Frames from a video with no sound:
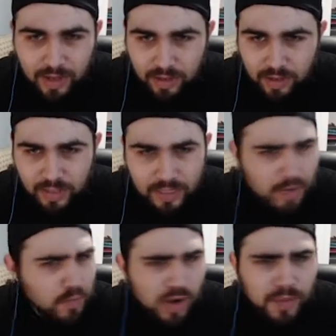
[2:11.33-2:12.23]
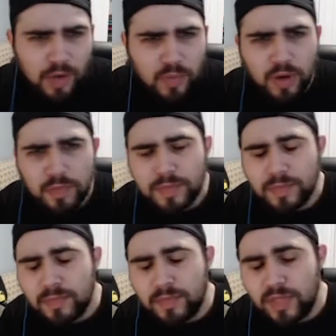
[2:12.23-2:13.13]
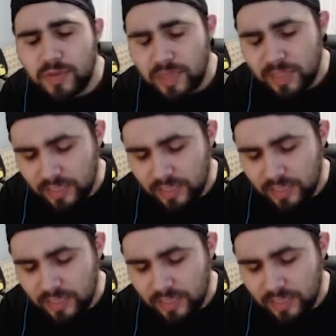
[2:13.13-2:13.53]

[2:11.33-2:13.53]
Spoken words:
Then I'll probably be using